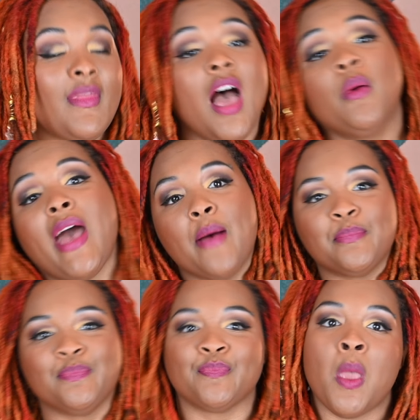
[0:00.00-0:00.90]
Okay,
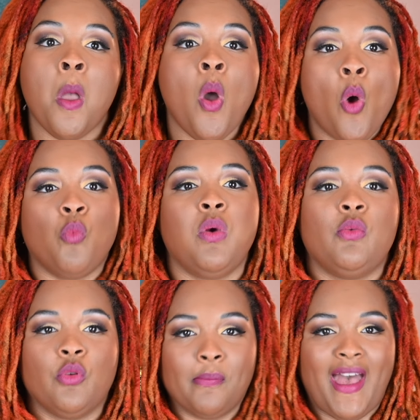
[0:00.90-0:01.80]
whew,
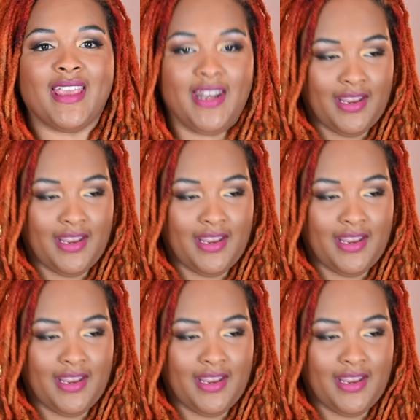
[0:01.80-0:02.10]
we're back in